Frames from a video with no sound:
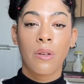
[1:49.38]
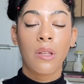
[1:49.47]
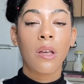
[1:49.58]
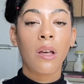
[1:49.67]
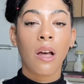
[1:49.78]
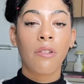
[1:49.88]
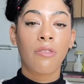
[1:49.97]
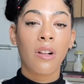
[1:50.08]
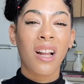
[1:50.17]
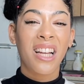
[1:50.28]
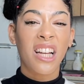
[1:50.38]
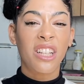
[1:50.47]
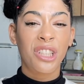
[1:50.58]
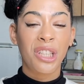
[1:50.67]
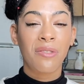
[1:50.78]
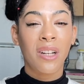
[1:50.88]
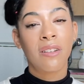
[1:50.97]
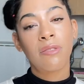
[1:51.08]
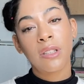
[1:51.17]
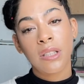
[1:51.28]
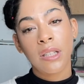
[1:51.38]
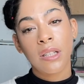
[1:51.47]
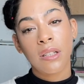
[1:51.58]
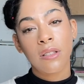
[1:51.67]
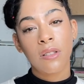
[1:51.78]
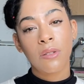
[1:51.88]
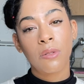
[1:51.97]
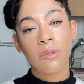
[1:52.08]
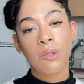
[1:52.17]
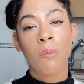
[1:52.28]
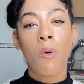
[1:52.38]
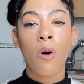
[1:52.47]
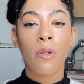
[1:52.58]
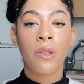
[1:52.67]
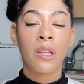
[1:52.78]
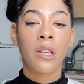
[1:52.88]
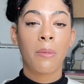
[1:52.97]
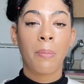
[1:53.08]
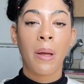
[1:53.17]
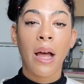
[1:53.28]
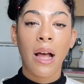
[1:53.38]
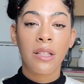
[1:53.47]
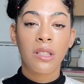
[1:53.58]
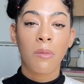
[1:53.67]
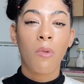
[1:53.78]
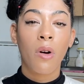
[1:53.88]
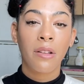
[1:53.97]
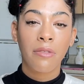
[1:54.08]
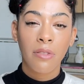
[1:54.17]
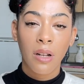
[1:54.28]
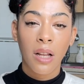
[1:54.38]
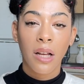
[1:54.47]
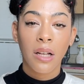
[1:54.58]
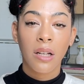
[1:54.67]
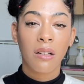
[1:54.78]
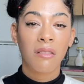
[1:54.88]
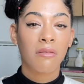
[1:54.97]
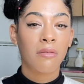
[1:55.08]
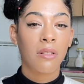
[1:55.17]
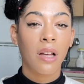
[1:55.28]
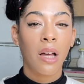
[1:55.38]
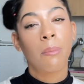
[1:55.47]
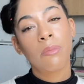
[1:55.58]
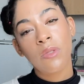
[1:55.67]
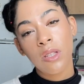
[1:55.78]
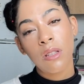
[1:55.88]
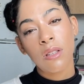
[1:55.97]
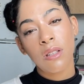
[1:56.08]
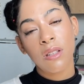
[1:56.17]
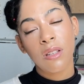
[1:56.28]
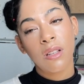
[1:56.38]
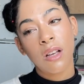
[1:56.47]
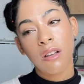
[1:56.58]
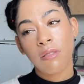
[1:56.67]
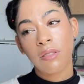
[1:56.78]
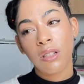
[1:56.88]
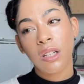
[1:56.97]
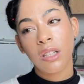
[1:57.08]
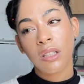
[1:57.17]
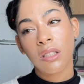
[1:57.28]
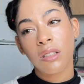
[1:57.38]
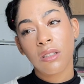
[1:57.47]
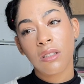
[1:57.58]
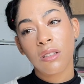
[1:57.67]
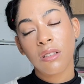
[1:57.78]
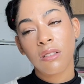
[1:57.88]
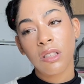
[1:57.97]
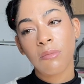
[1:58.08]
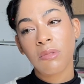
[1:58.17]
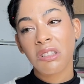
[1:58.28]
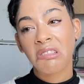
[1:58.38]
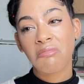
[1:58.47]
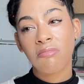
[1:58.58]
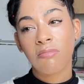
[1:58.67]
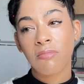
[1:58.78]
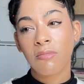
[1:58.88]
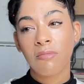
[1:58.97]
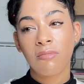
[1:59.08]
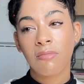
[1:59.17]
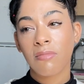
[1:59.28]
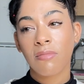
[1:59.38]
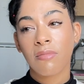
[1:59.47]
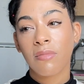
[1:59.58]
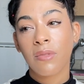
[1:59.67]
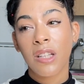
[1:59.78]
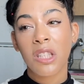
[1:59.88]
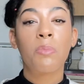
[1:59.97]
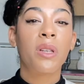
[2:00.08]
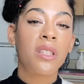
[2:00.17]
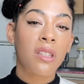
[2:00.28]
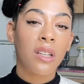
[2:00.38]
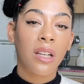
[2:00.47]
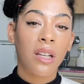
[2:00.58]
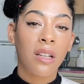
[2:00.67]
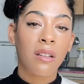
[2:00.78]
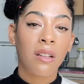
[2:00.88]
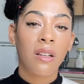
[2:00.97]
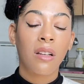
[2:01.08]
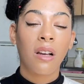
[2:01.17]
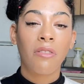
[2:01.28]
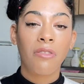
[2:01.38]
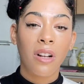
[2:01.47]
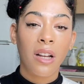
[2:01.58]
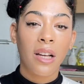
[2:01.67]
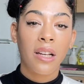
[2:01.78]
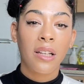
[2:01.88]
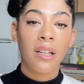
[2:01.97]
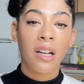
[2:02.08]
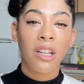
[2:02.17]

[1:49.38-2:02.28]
yeah, I felt like I achieved everything. So the more the year passed, the more I felt like empty I feel like something is missing. I feel like I